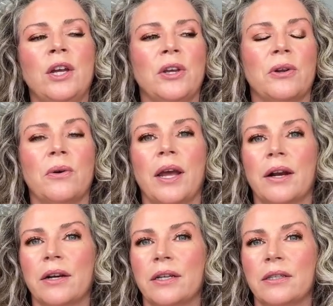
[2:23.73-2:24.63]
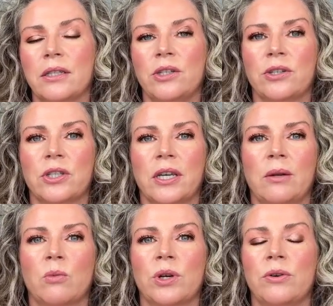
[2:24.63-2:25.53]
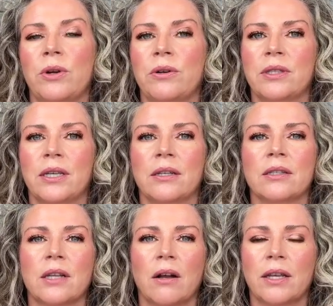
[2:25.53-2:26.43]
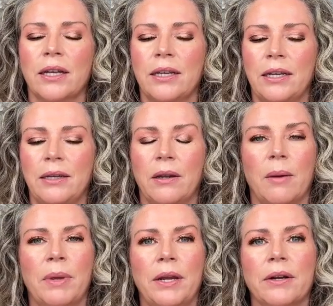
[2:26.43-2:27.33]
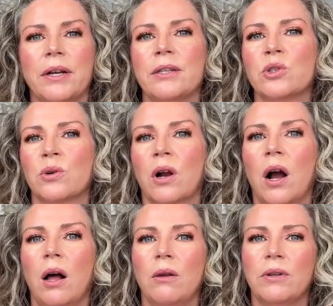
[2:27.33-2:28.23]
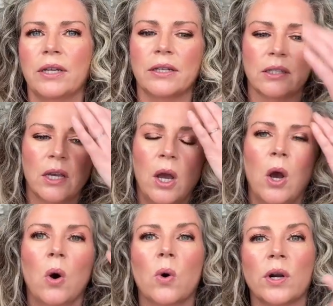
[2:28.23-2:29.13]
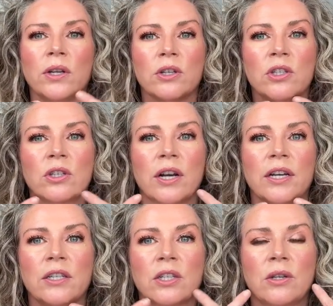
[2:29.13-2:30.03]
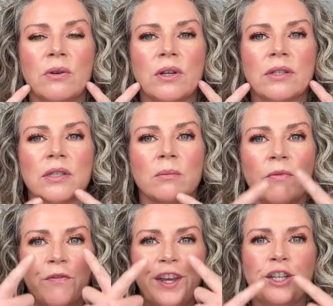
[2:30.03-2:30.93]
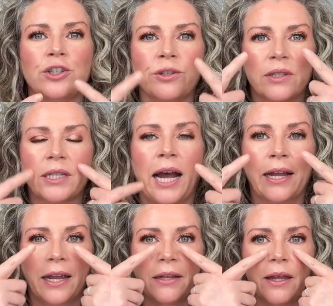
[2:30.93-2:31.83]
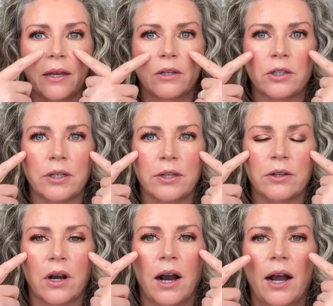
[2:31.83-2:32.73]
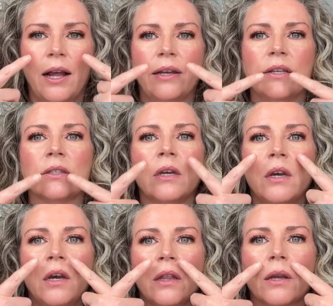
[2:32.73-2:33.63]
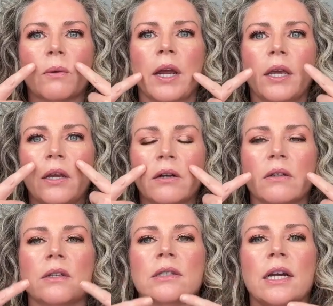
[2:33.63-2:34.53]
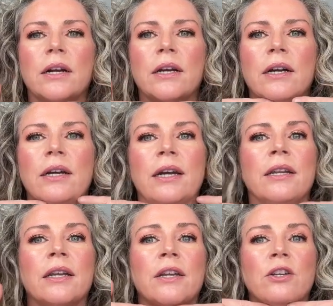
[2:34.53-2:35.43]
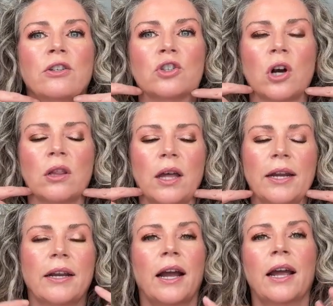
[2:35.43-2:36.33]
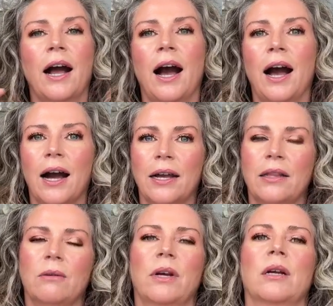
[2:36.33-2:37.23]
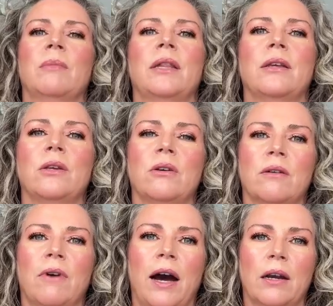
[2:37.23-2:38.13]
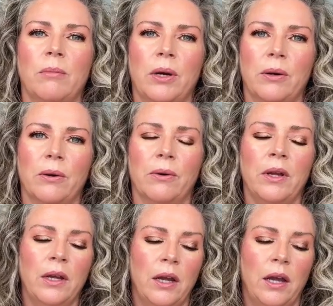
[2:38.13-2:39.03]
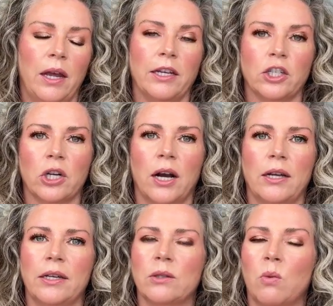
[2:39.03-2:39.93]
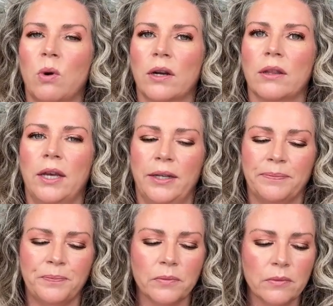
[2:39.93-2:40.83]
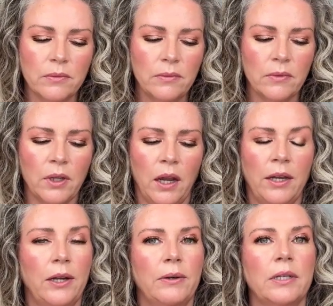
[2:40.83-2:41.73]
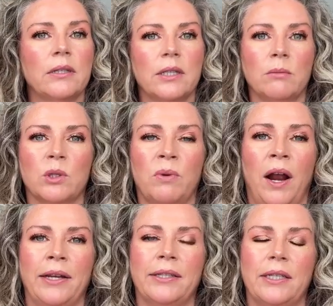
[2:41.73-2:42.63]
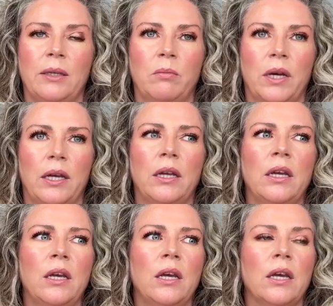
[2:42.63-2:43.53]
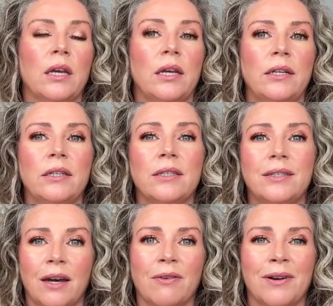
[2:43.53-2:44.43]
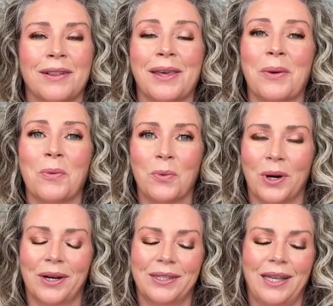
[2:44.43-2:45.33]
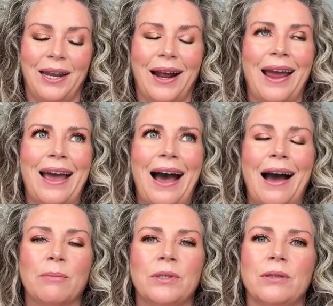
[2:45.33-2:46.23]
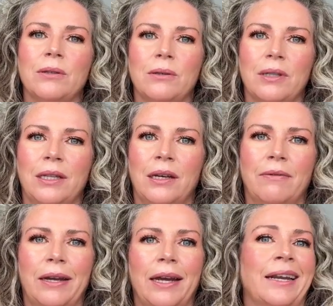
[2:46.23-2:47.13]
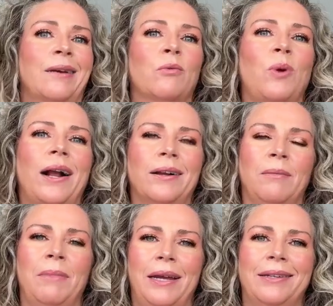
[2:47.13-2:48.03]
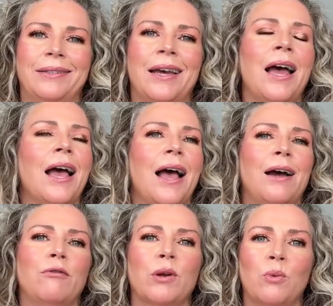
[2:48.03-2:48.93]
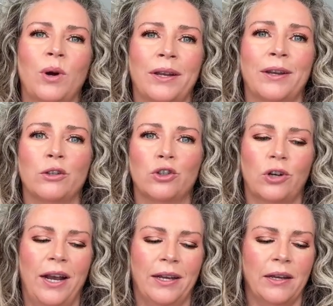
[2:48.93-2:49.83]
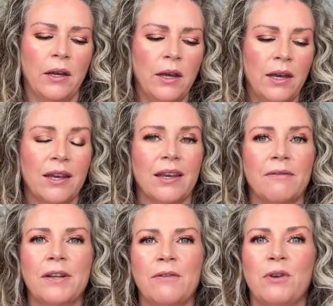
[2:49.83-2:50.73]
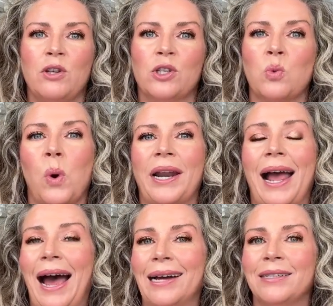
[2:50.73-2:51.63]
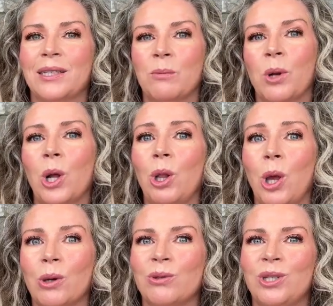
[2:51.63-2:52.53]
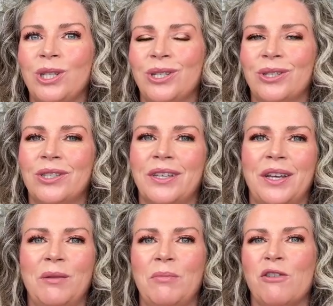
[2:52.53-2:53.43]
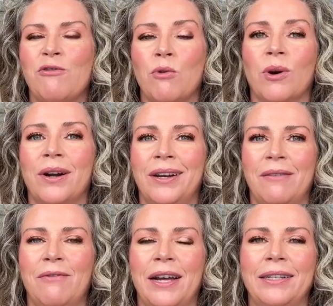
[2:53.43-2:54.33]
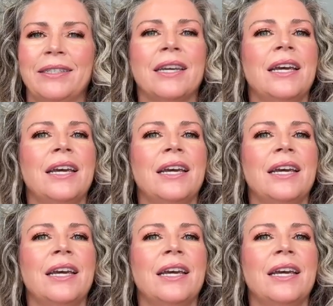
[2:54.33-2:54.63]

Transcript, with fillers: you know, areas in your skin where you're noticing sunken in appearance or hollowness, or you're starting to notice some facial sagging like underneath your eyes, like right here in this area and in your jawline, I highly recommend that you give Adipeau a shot. It's worth it. I know it seems pricey, but it definitely works and I absolutely love it and I recommend everyone try it. Even if you just want to add some glow to your skin before an event,